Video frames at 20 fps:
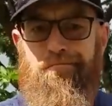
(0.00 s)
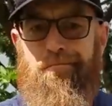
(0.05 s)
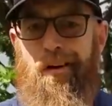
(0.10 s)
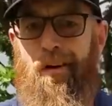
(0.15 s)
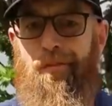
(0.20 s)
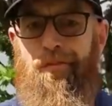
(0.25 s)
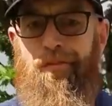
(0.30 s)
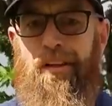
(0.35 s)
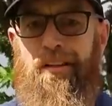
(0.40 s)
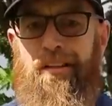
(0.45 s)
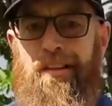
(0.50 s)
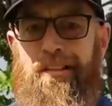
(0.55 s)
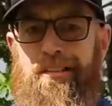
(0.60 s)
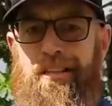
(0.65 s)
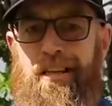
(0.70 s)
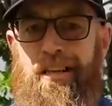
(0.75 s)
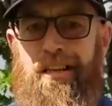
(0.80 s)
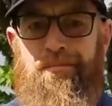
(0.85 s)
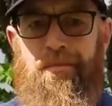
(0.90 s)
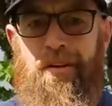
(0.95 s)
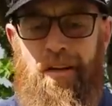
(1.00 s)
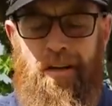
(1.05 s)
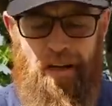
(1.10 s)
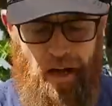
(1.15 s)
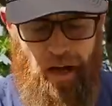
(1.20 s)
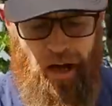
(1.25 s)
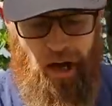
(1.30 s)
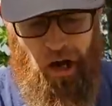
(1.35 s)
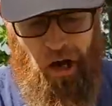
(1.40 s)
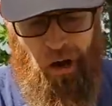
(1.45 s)
I think that's it.
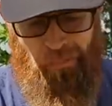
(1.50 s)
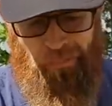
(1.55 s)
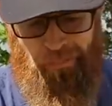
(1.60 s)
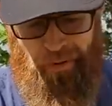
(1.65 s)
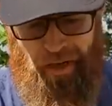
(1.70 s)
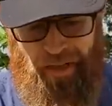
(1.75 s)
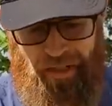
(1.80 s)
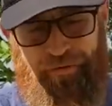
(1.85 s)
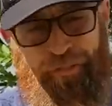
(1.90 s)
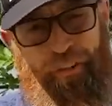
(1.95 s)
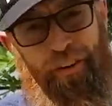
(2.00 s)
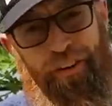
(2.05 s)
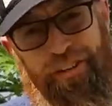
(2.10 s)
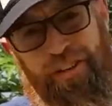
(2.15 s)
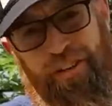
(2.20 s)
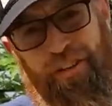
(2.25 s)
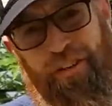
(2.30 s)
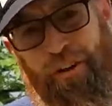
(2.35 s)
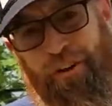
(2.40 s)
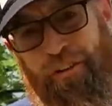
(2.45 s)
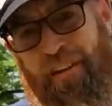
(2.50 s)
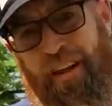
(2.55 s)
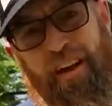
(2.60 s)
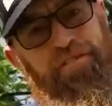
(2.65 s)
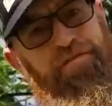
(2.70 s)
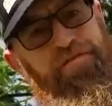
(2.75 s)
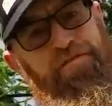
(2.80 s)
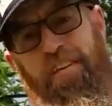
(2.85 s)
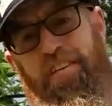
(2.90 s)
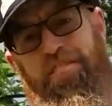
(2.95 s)
As far as
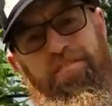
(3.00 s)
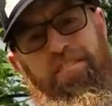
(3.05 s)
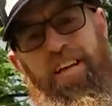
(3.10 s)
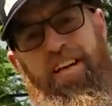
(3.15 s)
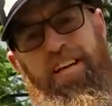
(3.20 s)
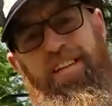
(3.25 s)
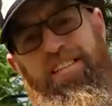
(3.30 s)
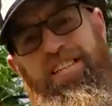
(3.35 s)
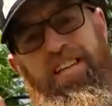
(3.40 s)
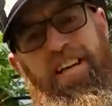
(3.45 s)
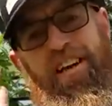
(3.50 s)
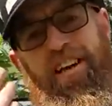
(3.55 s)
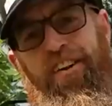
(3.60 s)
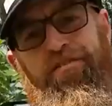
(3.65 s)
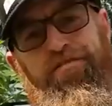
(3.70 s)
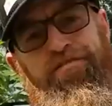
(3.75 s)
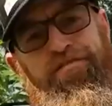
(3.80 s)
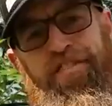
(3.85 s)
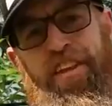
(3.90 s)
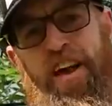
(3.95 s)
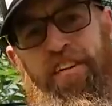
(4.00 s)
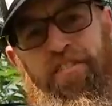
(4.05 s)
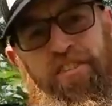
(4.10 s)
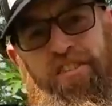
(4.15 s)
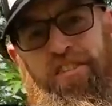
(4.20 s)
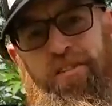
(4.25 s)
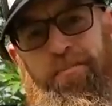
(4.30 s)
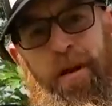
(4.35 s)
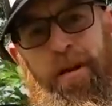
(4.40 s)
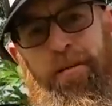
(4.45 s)
clothing, like I said, I've
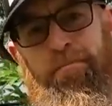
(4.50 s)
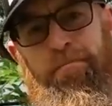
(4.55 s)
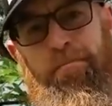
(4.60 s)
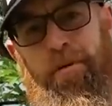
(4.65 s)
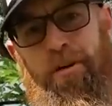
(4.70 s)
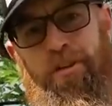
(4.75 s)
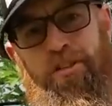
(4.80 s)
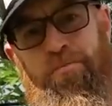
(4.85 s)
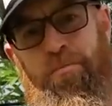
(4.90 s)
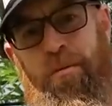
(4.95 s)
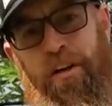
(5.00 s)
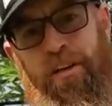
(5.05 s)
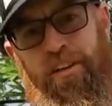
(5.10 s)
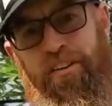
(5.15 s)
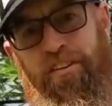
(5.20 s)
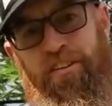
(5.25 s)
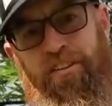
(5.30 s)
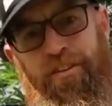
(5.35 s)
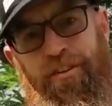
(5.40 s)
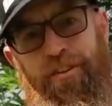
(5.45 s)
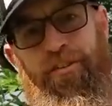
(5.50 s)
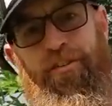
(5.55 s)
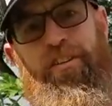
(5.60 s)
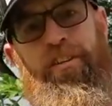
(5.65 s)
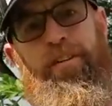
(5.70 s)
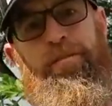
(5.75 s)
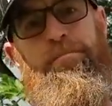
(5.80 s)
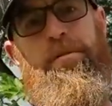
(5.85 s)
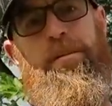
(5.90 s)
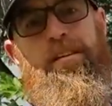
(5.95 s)
never spent much money on
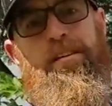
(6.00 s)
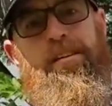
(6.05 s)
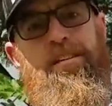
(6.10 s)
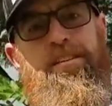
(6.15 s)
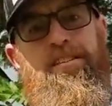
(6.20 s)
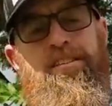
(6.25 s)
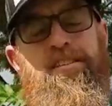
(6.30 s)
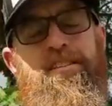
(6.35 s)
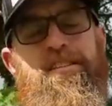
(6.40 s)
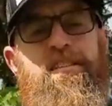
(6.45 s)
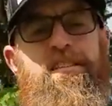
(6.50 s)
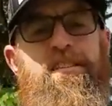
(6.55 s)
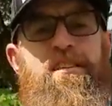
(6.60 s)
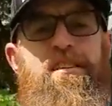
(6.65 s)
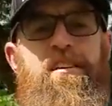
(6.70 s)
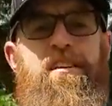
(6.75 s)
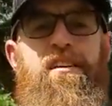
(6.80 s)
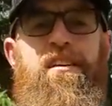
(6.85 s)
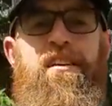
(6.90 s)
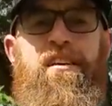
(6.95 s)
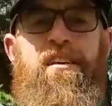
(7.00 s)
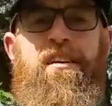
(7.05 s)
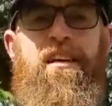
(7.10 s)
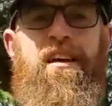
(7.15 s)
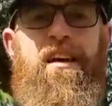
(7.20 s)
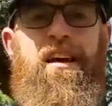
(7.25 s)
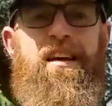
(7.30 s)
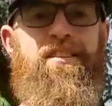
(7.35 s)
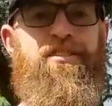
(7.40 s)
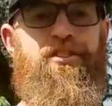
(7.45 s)
clothing because
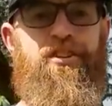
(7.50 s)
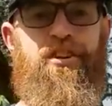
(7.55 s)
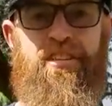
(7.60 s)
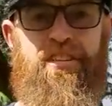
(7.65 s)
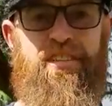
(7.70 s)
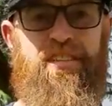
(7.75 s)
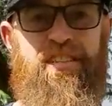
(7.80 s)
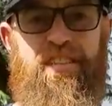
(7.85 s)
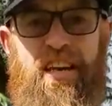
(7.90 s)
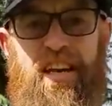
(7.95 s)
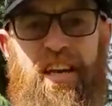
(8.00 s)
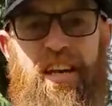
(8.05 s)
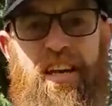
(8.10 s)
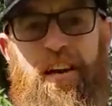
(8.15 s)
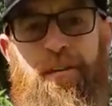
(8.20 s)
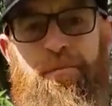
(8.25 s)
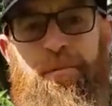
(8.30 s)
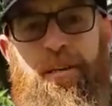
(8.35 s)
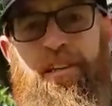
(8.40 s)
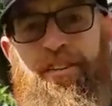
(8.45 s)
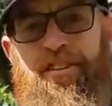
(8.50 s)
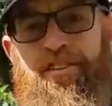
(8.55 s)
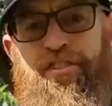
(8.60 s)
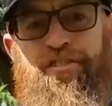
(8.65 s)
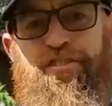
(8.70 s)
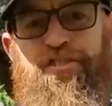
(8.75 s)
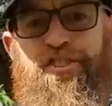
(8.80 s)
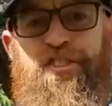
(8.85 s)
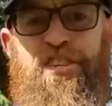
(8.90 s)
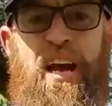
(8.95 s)
it's gonna stink. I mean,
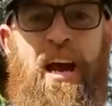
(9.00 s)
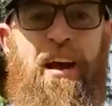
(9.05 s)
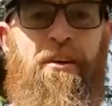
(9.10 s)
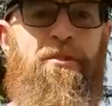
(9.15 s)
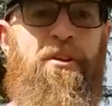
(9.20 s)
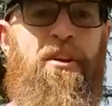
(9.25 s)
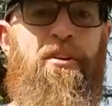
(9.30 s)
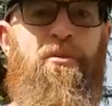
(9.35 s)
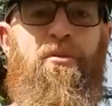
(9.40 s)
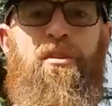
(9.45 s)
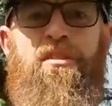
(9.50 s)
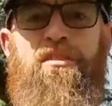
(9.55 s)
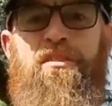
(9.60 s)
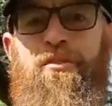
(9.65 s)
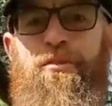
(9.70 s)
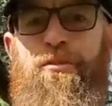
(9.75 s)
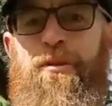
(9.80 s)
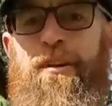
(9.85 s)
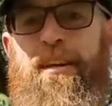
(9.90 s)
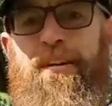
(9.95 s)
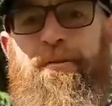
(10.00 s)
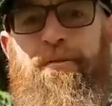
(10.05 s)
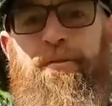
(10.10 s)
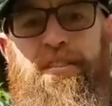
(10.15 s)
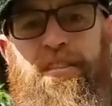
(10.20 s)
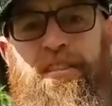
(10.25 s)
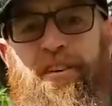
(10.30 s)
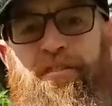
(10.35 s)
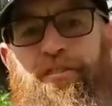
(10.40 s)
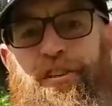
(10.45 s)
you're showering once a week,
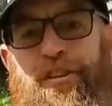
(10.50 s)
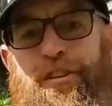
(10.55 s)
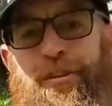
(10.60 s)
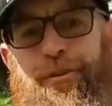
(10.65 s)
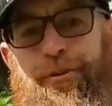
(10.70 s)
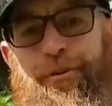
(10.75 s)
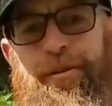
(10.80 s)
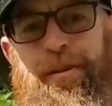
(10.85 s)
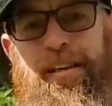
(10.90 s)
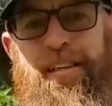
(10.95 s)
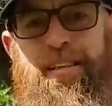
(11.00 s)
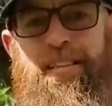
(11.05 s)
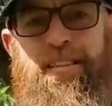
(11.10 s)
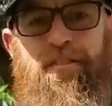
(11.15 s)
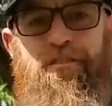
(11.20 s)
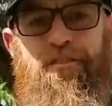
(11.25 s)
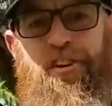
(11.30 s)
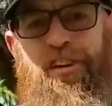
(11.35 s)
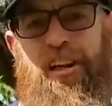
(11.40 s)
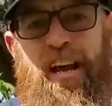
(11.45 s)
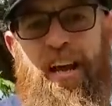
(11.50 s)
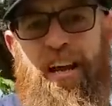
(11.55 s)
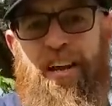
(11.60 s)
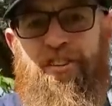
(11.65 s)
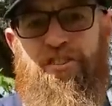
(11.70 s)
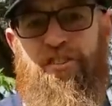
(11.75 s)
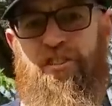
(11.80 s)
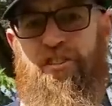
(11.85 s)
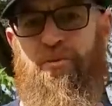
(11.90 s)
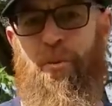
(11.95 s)
once every 2 weeks, every day
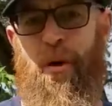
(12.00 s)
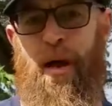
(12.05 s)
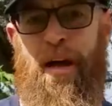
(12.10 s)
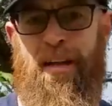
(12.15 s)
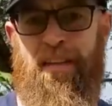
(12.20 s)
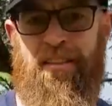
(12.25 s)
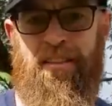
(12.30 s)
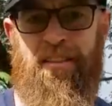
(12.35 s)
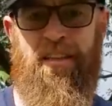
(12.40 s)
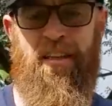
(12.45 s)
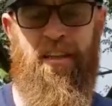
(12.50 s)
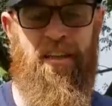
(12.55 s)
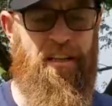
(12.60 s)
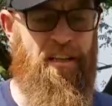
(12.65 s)
you're sweating.